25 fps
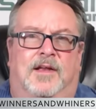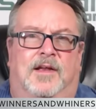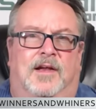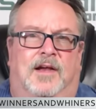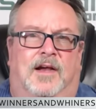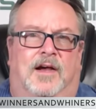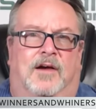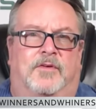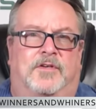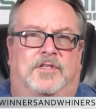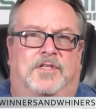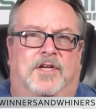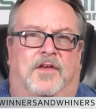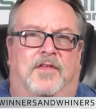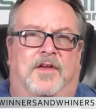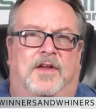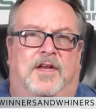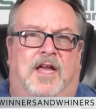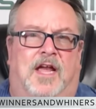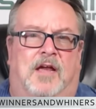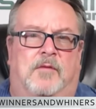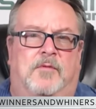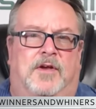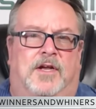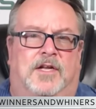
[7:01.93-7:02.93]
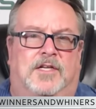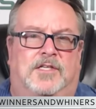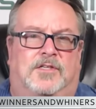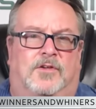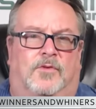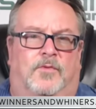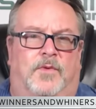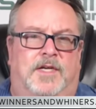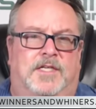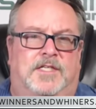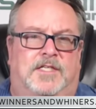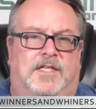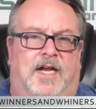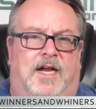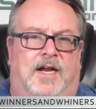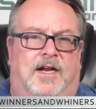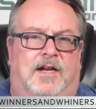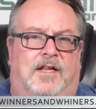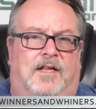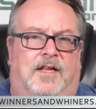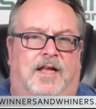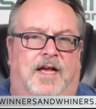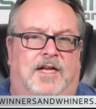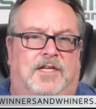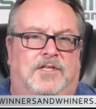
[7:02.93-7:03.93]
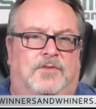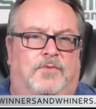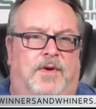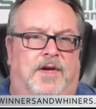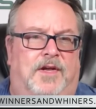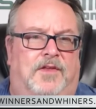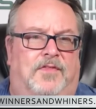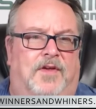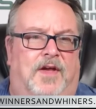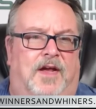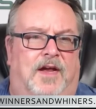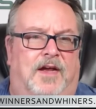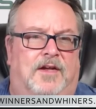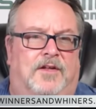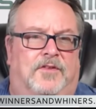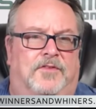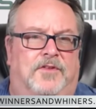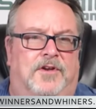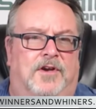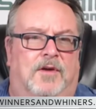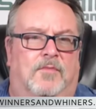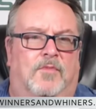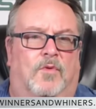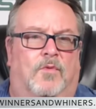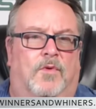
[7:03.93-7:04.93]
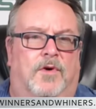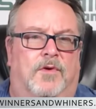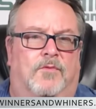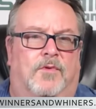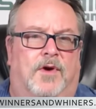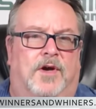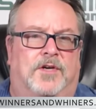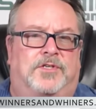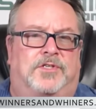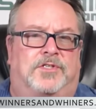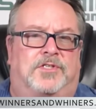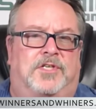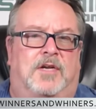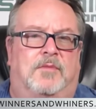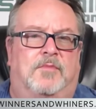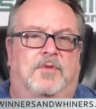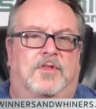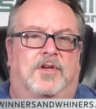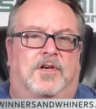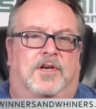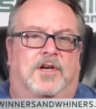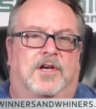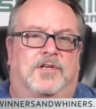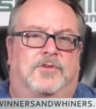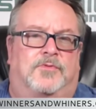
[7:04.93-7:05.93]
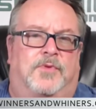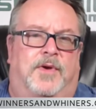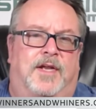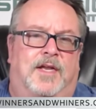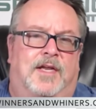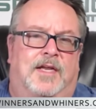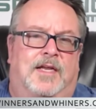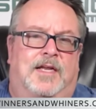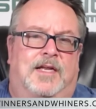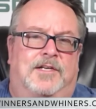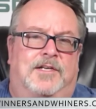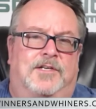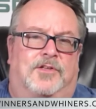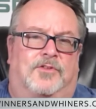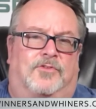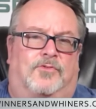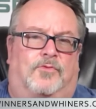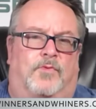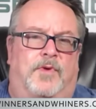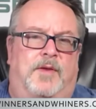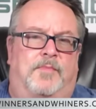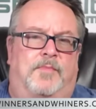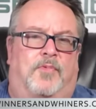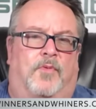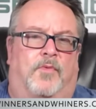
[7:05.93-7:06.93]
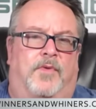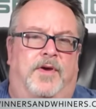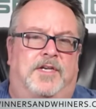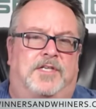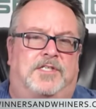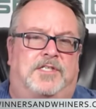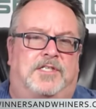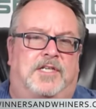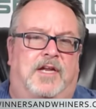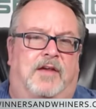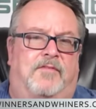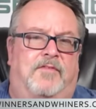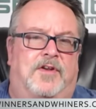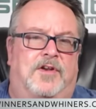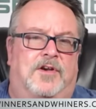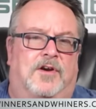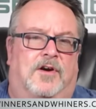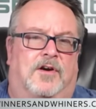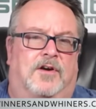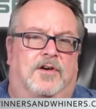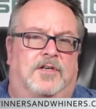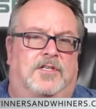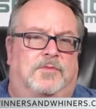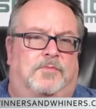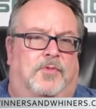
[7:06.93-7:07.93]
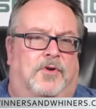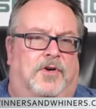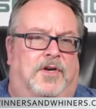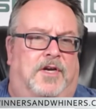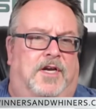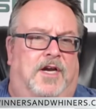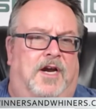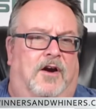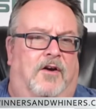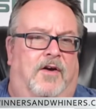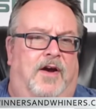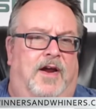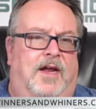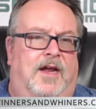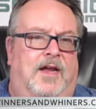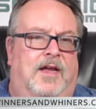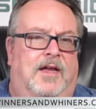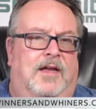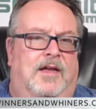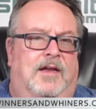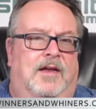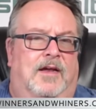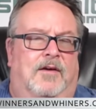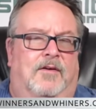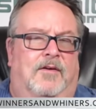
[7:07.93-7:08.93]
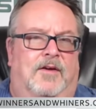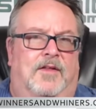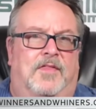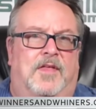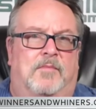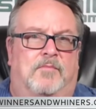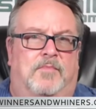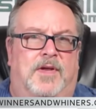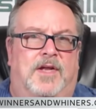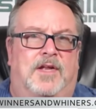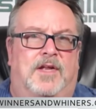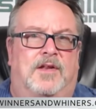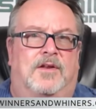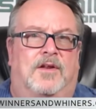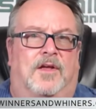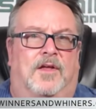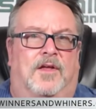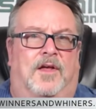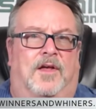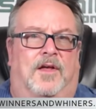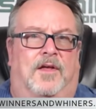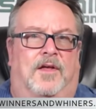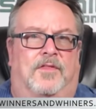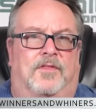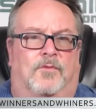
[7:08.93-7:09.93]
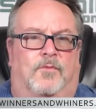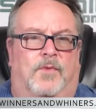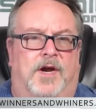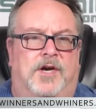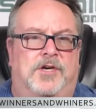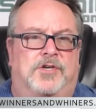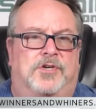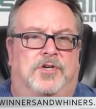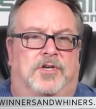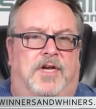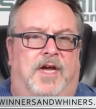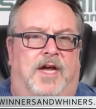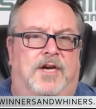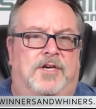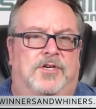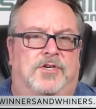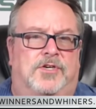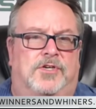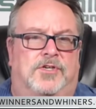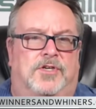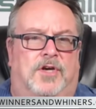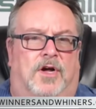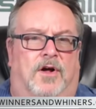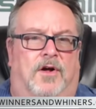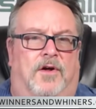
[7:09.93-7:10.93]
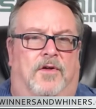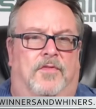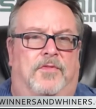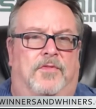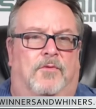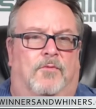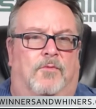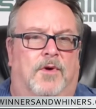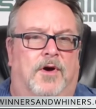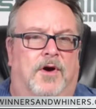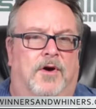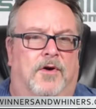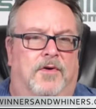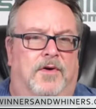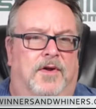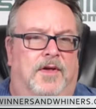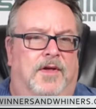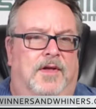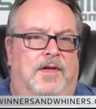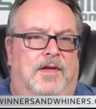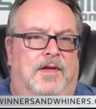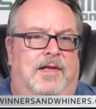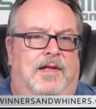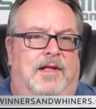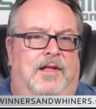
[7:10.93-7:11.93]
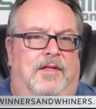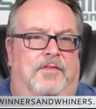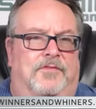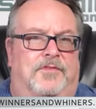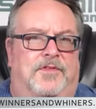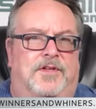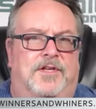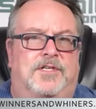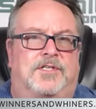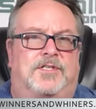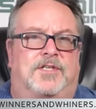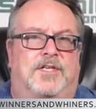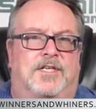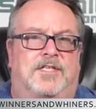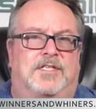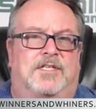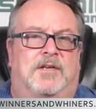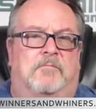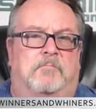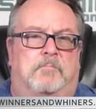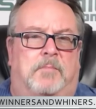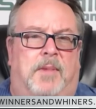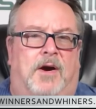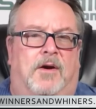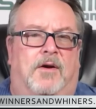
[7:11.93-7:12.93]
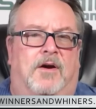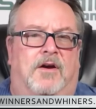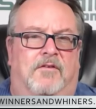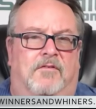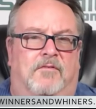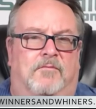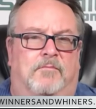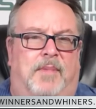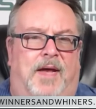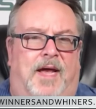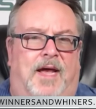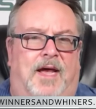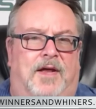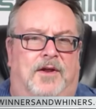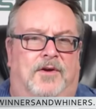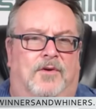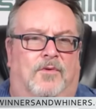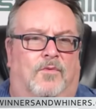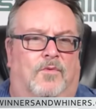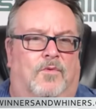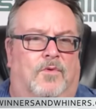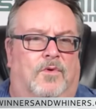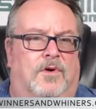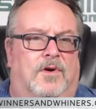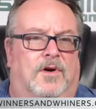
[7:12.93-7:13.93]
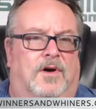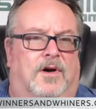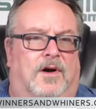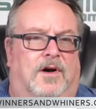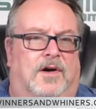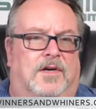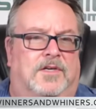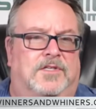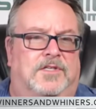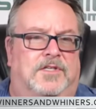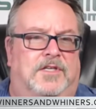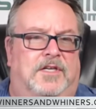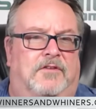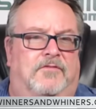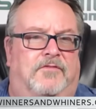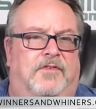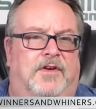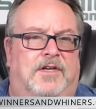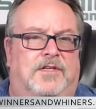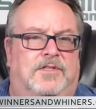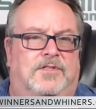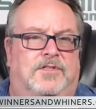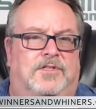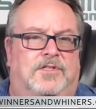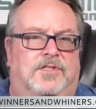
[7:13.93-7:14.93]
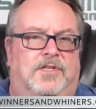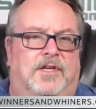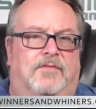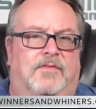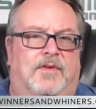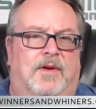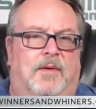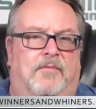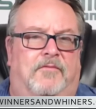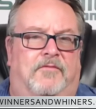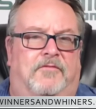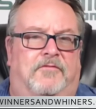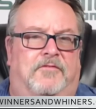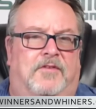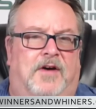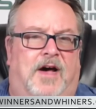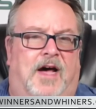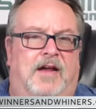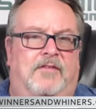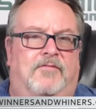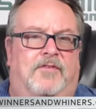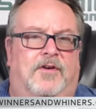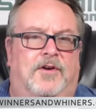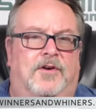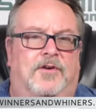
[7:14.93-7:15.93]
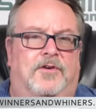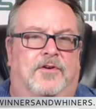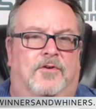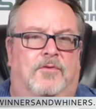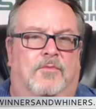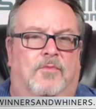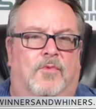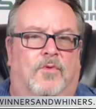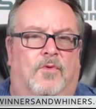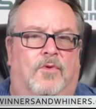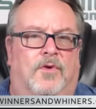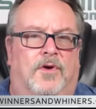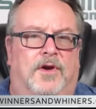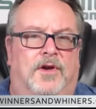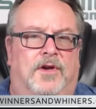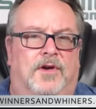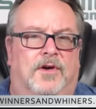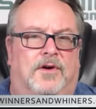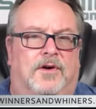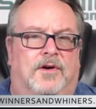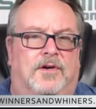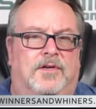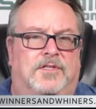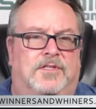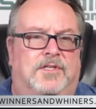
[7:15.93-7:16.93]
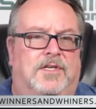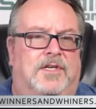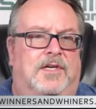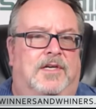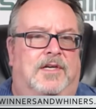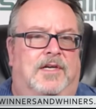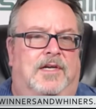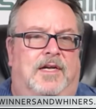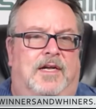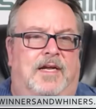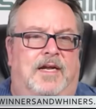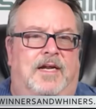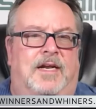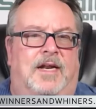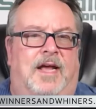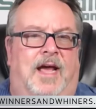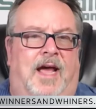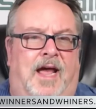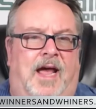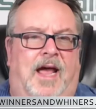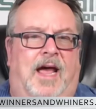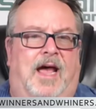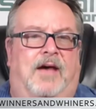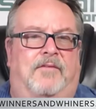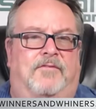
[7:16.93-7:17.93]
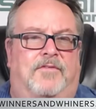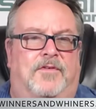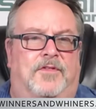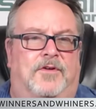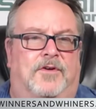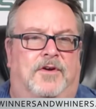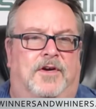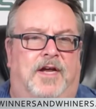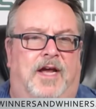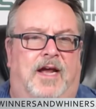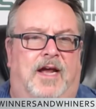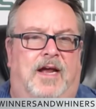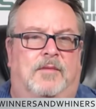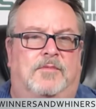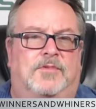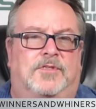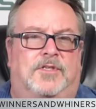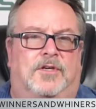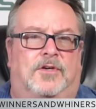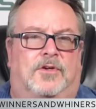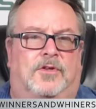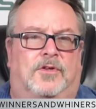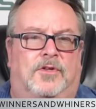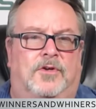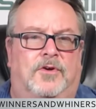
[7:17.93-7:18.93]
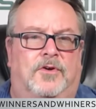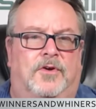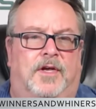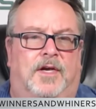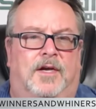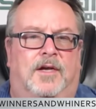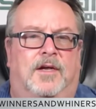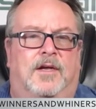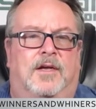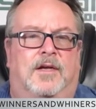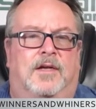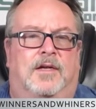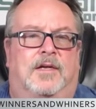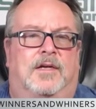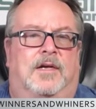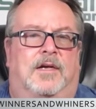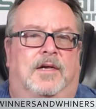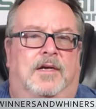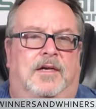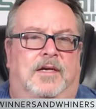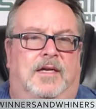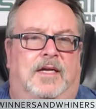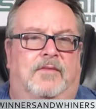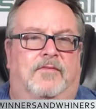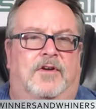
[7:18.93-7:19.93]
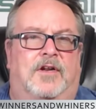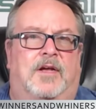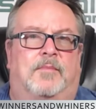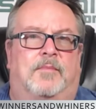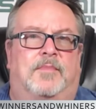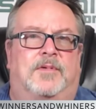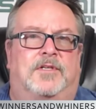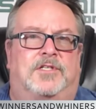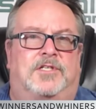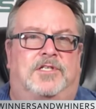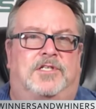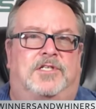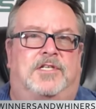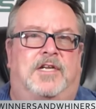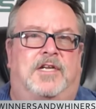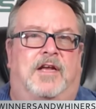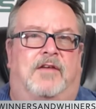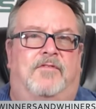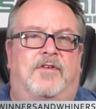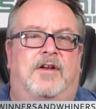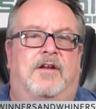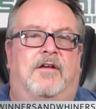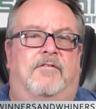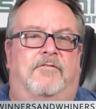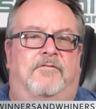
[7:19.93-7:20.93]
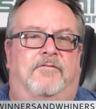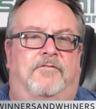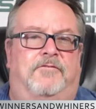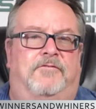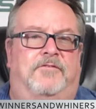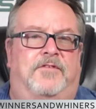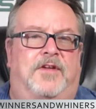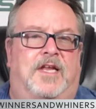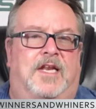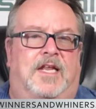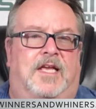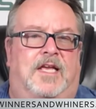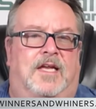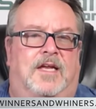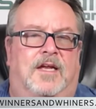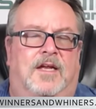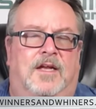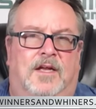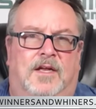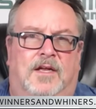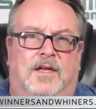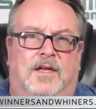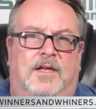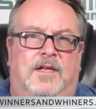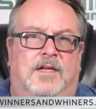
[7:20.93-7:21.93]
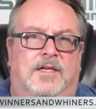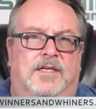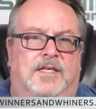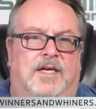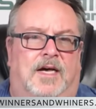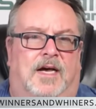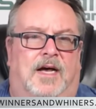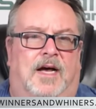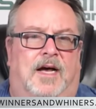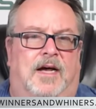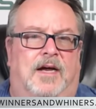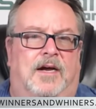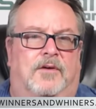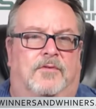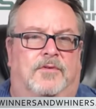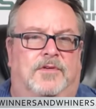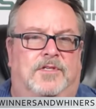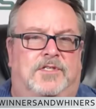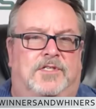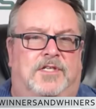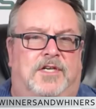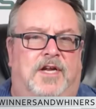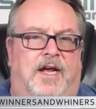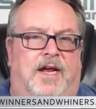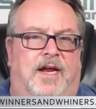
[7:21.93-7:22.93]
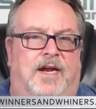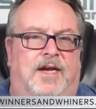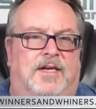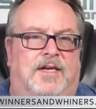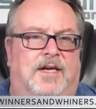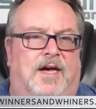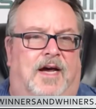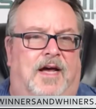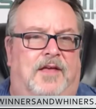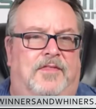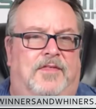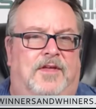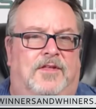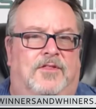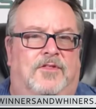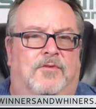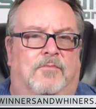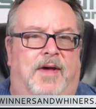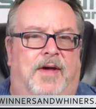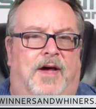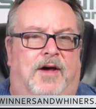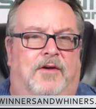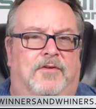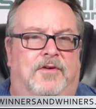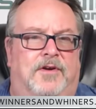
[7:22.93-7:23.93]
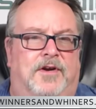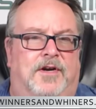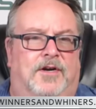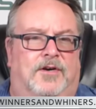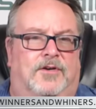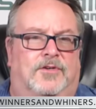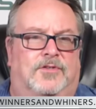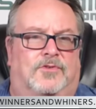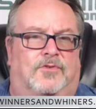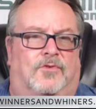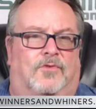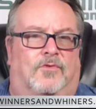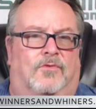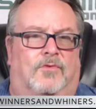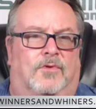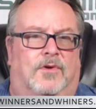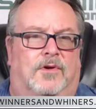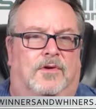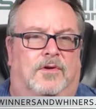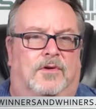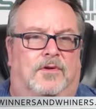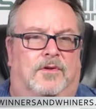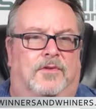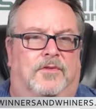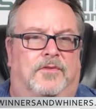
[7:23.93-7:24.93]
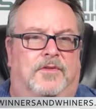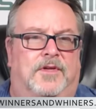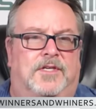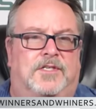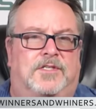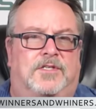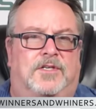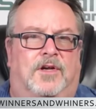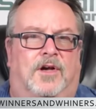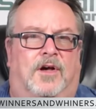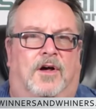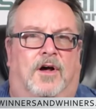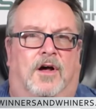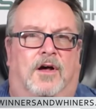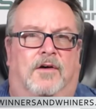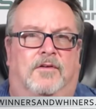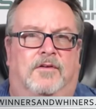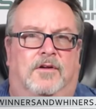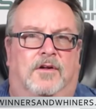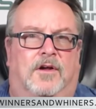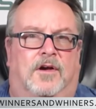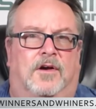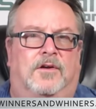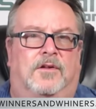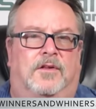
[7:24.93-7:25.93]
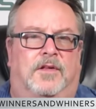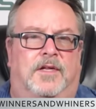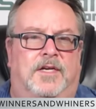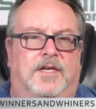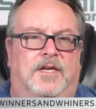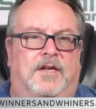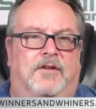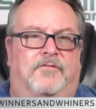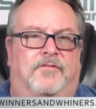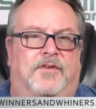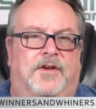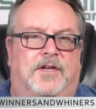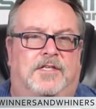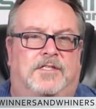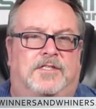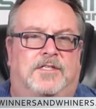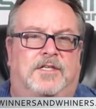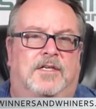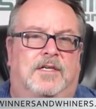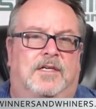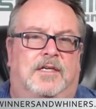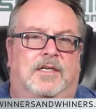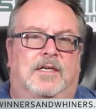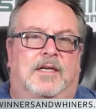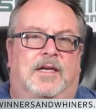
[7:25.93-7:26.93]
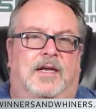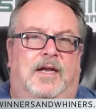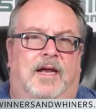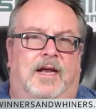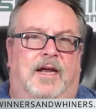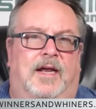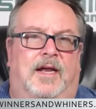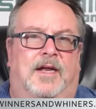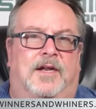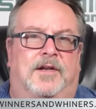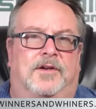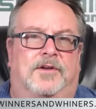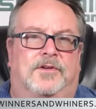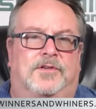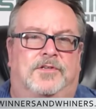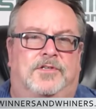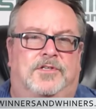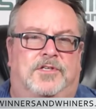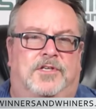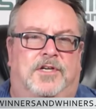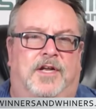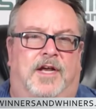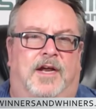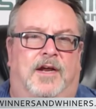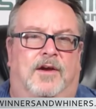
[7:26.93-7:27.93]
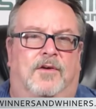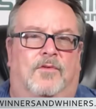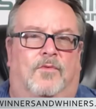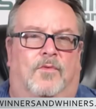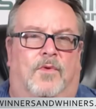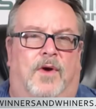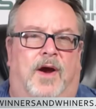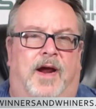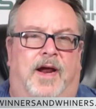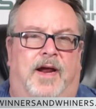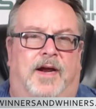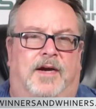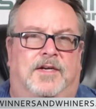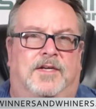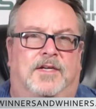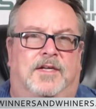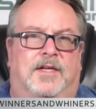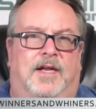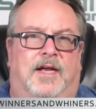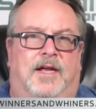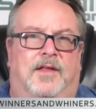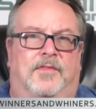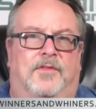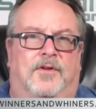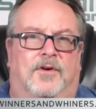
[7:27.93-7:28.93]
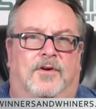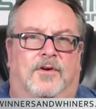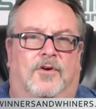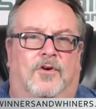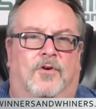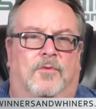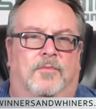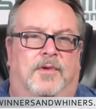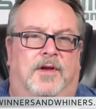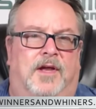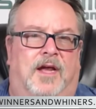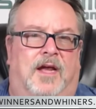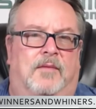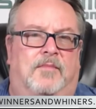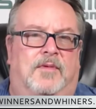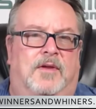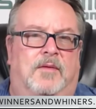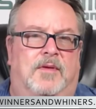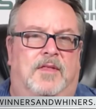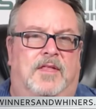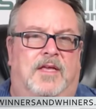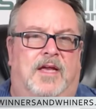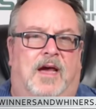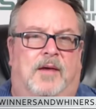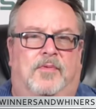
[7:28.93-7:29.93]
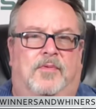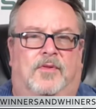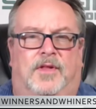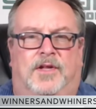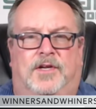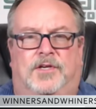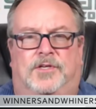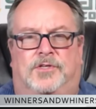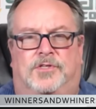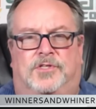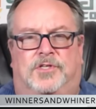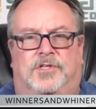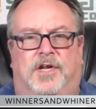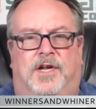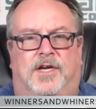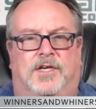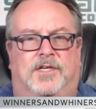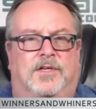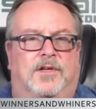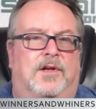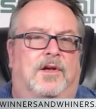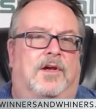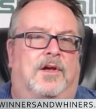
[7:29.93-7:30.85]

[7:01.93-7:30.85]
Uh, we saw that game against Louisiana last week. They held the number one rush team in the country to 3.7 yards per carry, and they beat uh, the Raging Cajuns on the road. This is a very bad Warhawks defense that's given up 500 or more yards in half of their games, including giving up 750 to Iowa State. I think the Mountaineers roll this ugly defense and stay ranked in their home game. Give me the Appalachian State